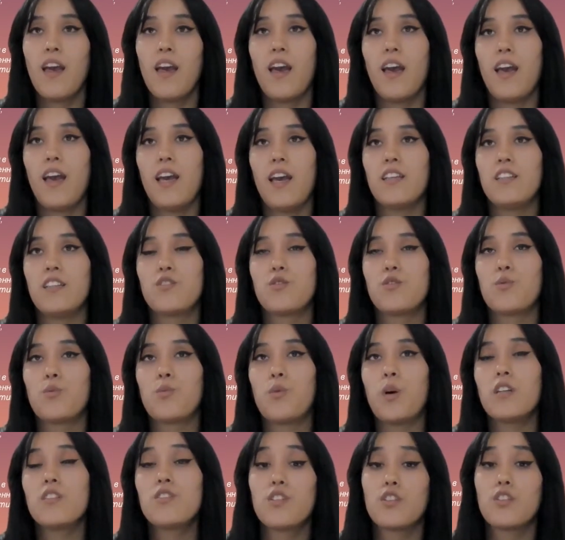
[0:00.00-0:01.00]
and
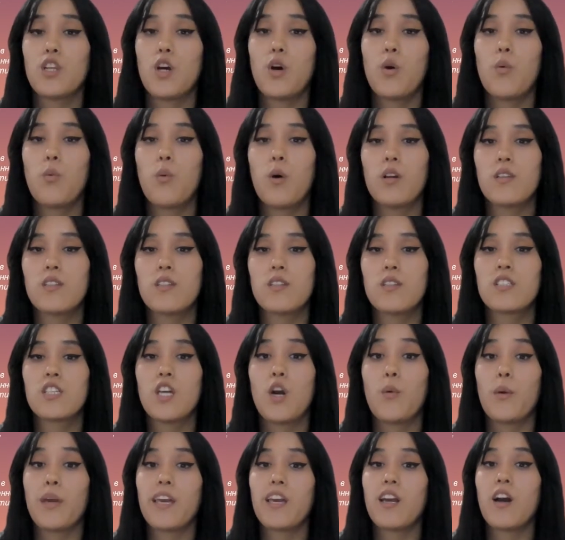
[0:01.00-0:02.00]
want to know what's
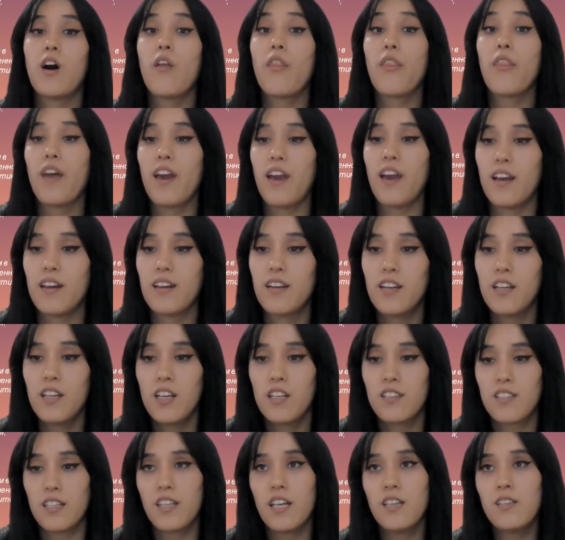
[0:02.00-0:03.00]
going on there.
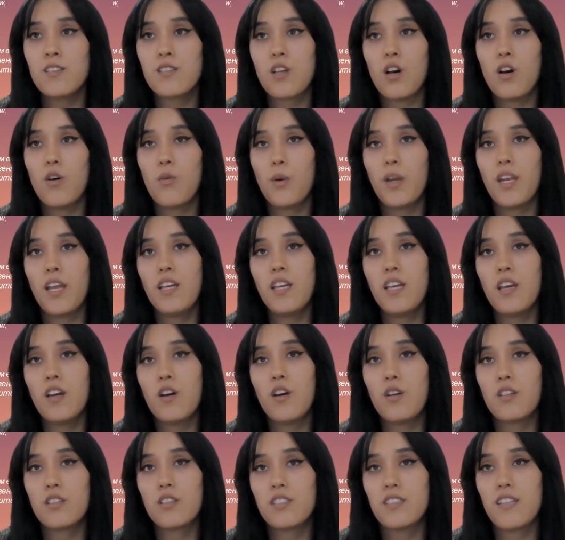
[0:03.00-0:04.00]
That I saw when I
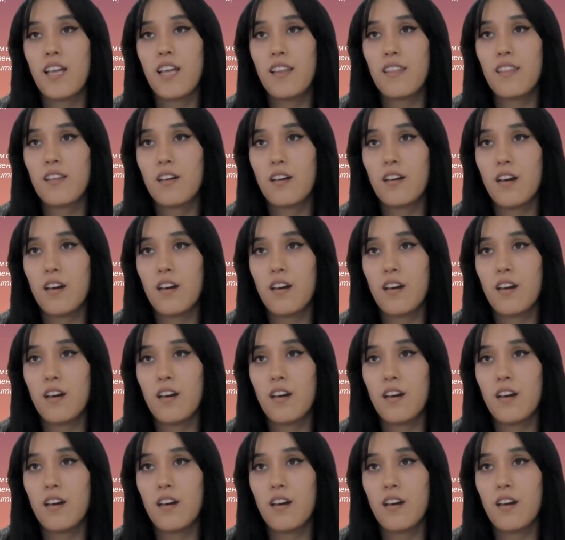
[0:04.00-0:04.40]
heard that